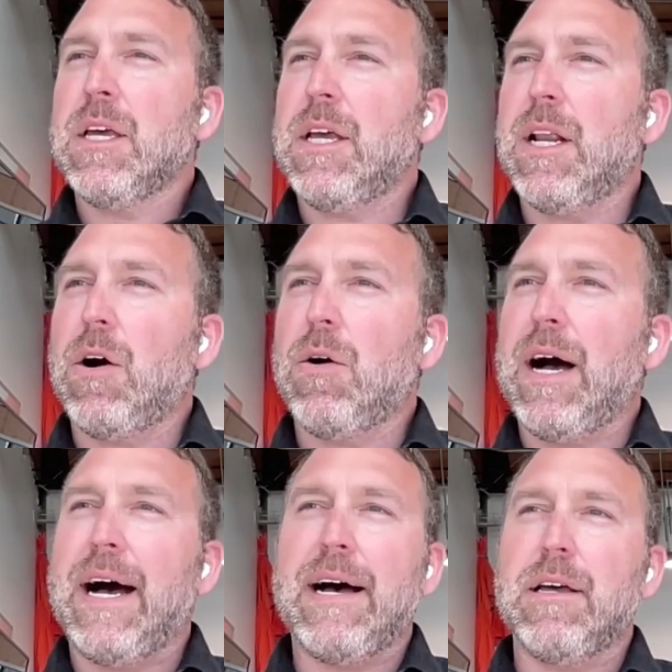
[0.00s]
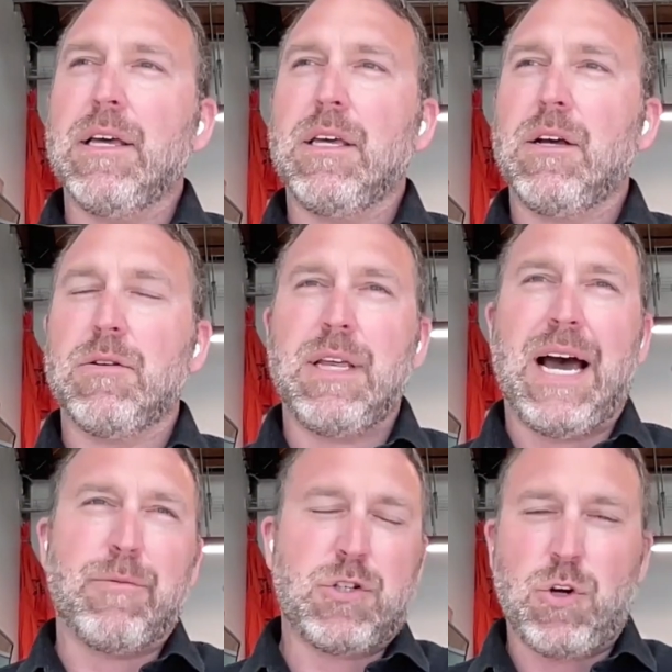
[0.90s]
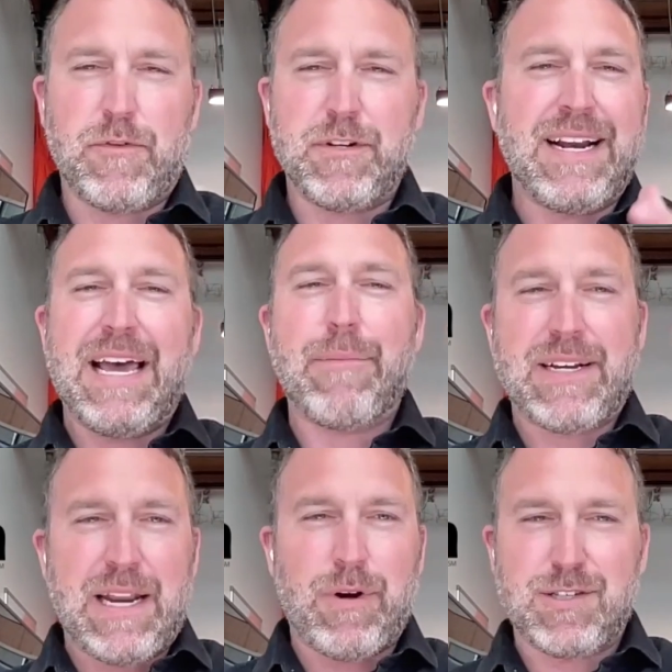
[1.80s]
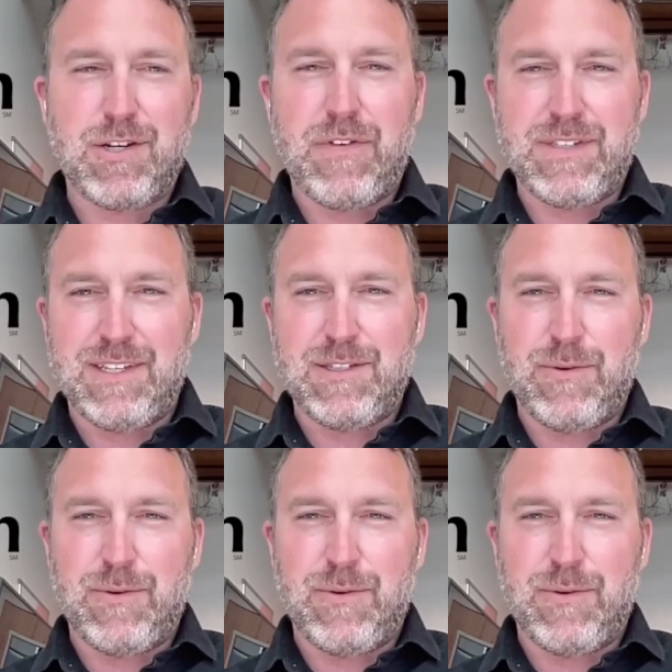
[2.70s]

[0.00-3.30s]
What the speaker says: DINE was short for Dynamic Network Services,